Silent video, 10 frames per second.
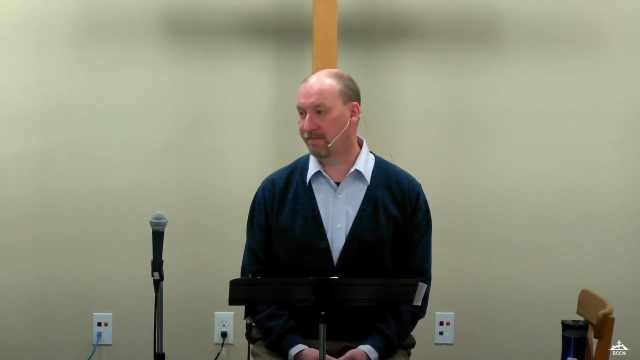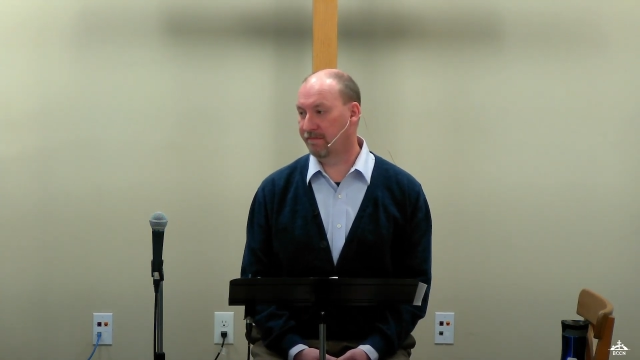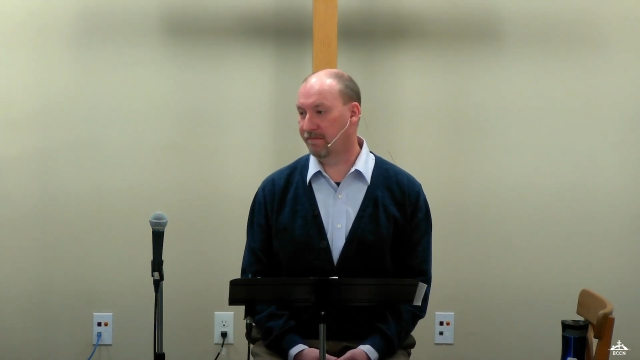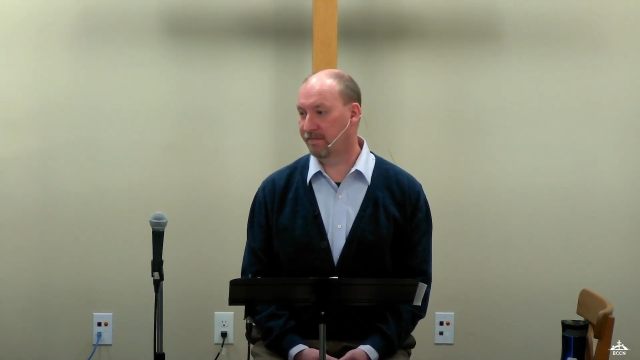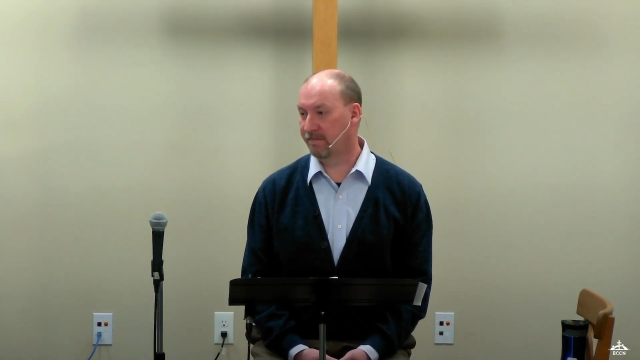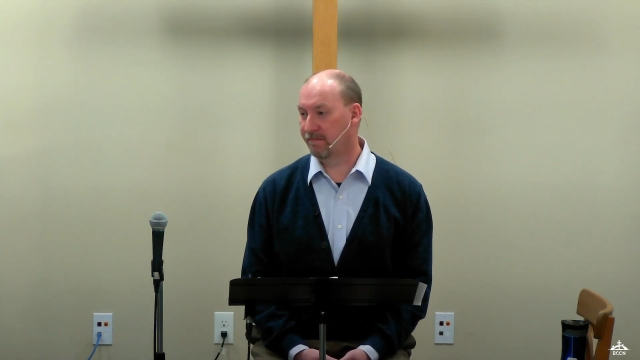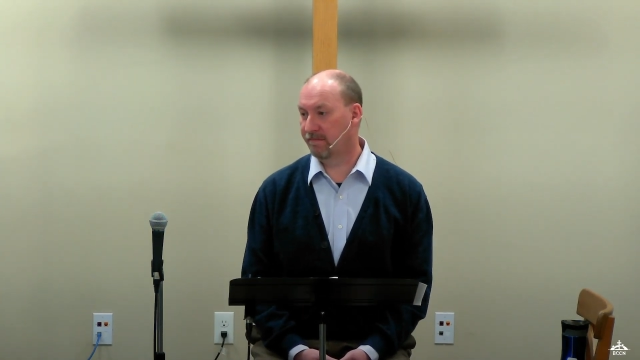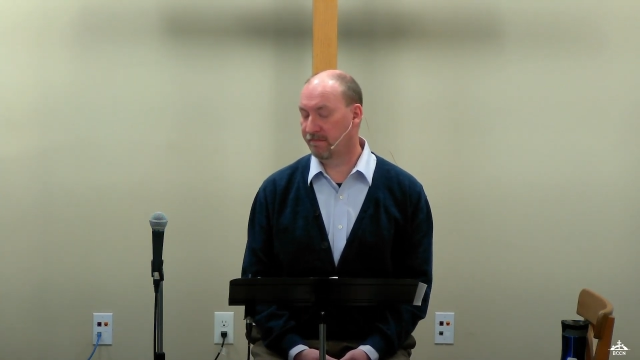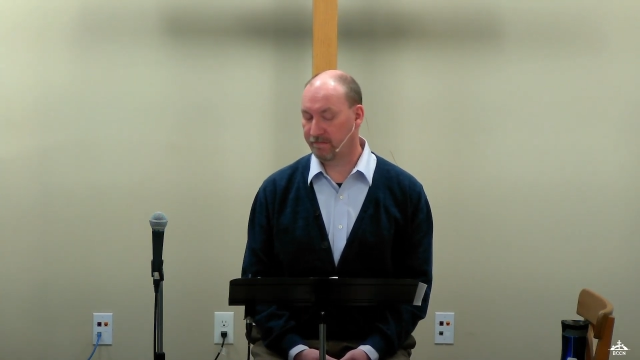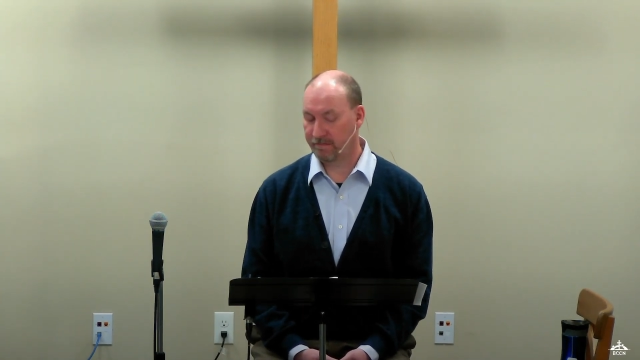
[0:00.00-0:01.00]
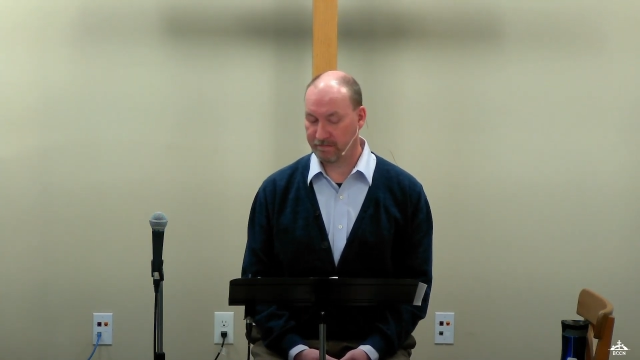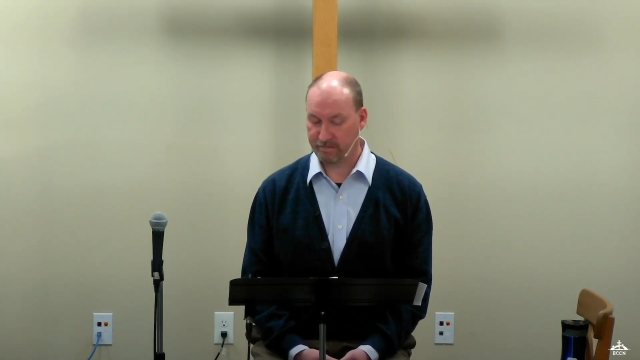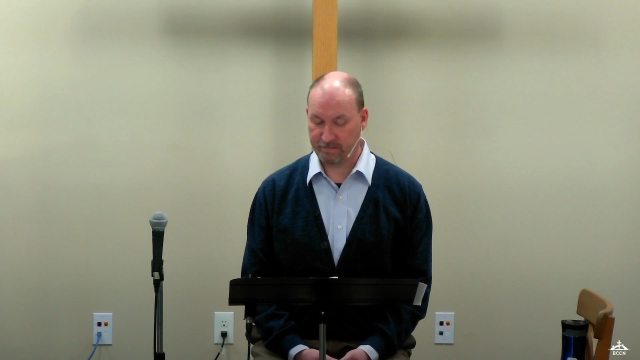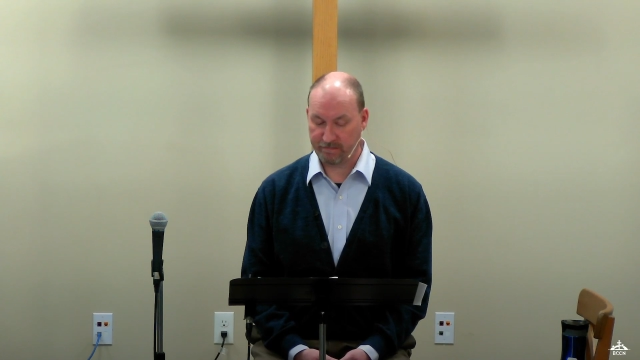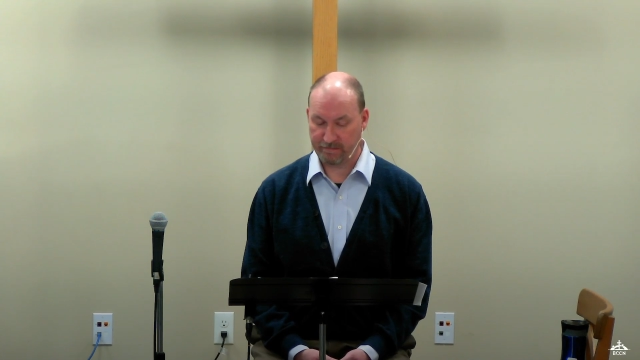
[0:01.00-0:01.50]

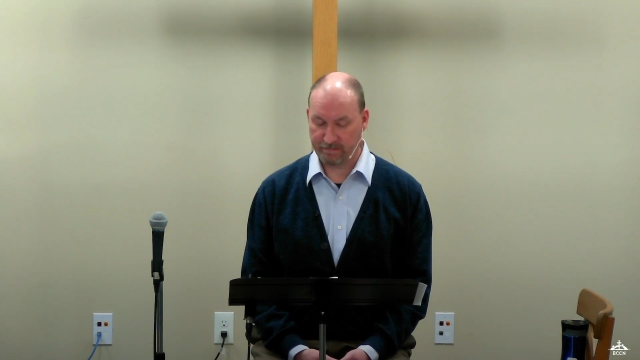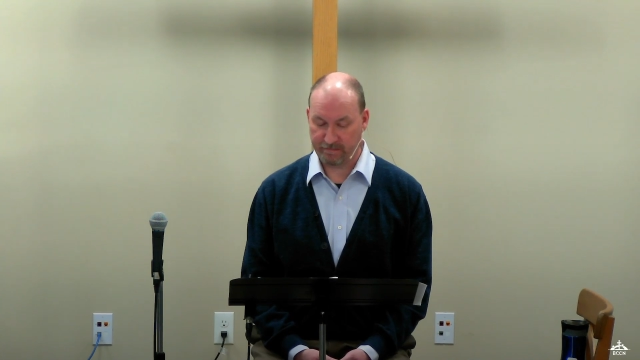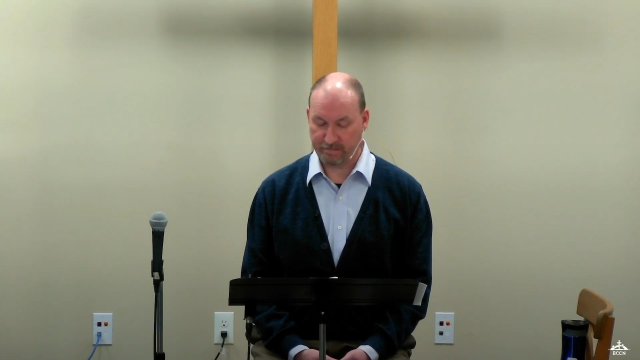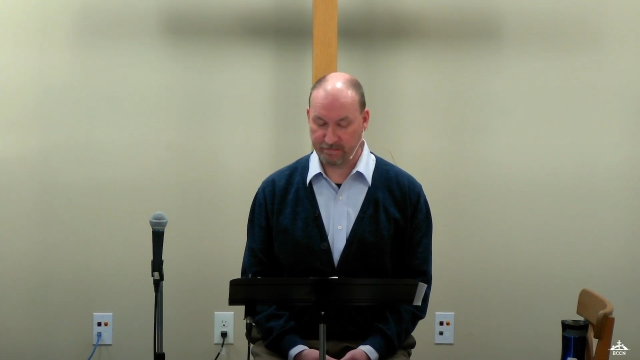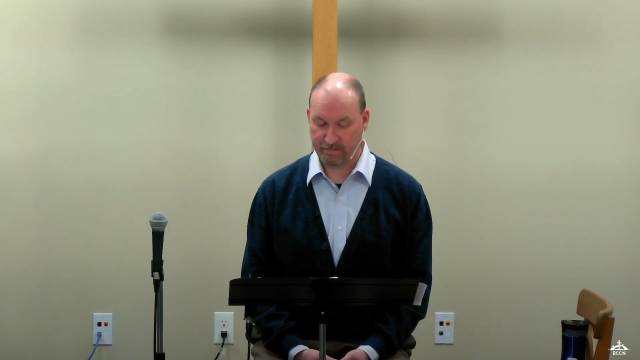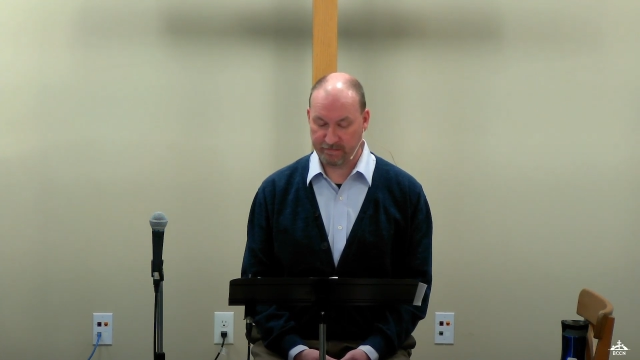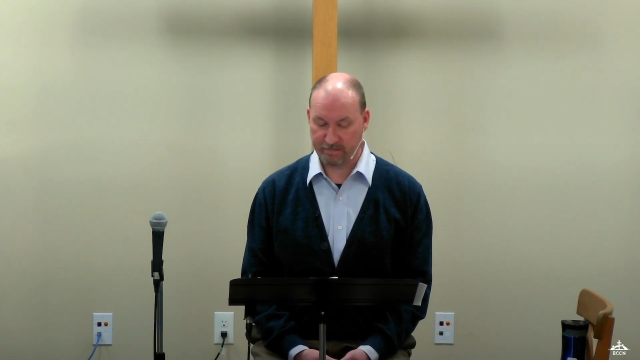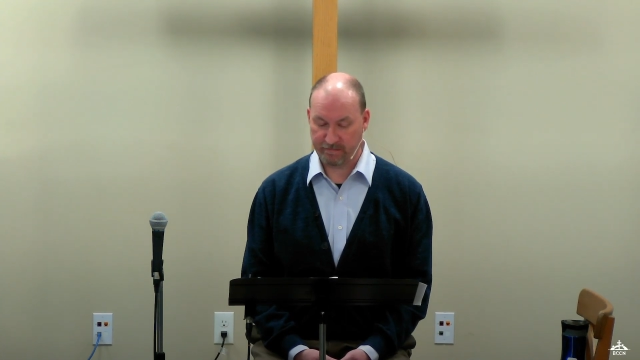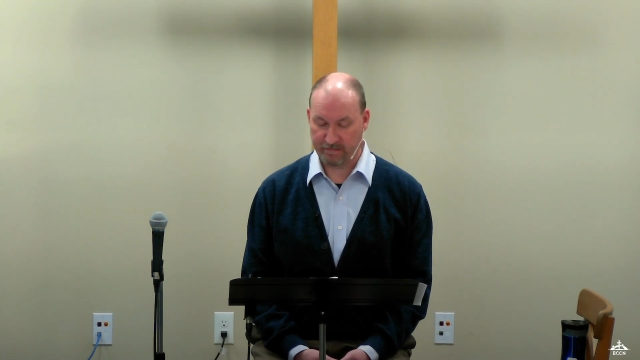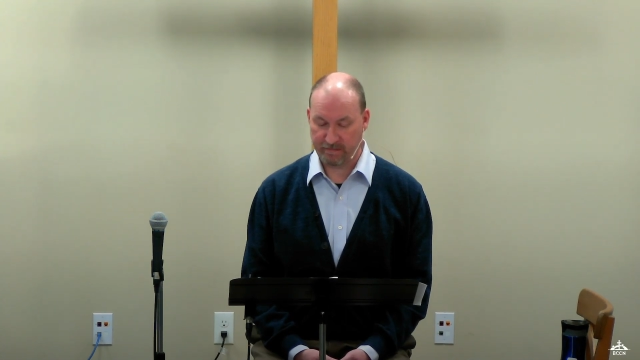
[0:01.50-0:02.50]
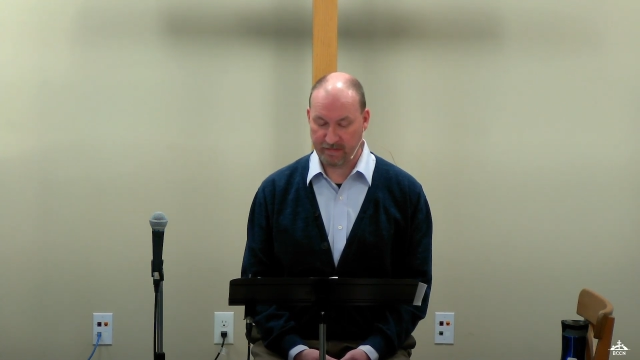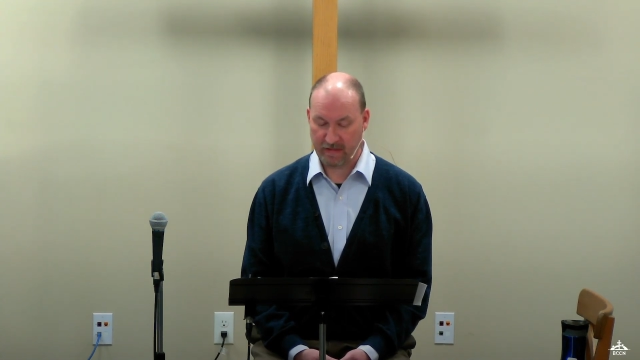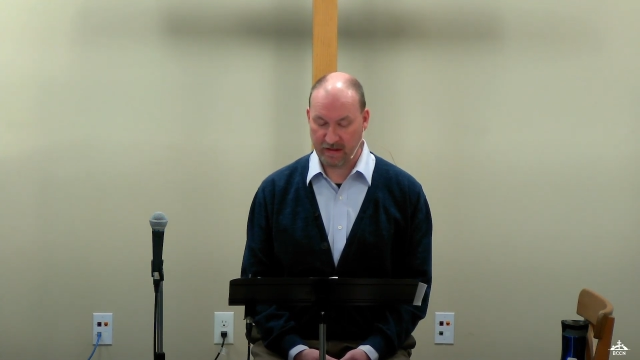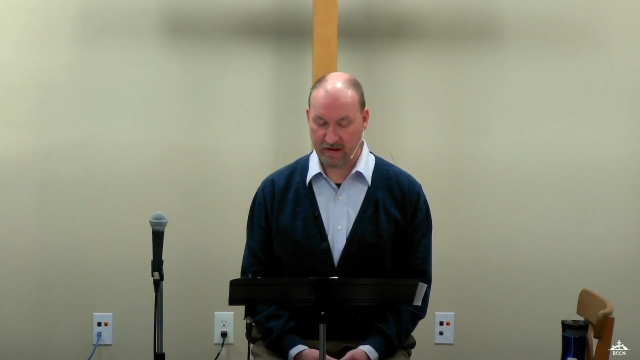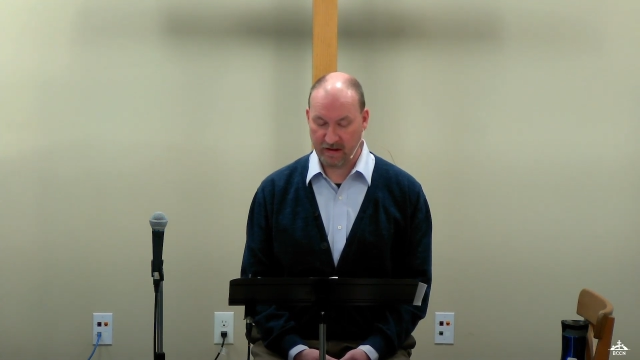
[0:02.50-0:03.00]

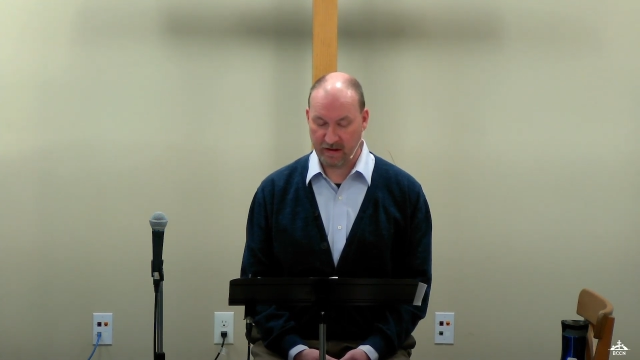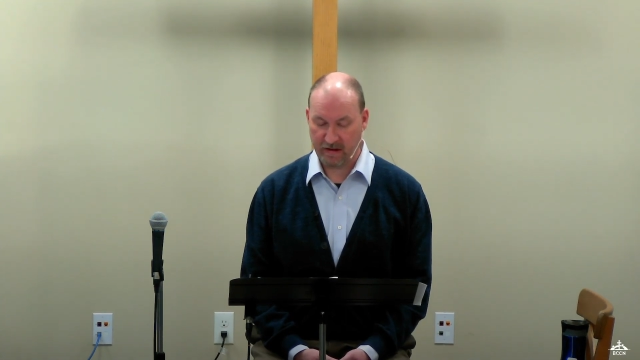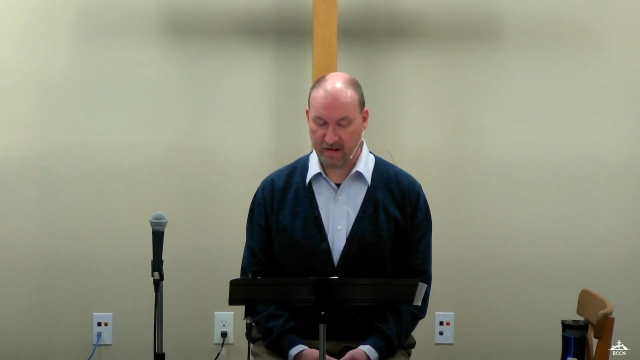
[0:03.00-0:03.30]
Nothing is said.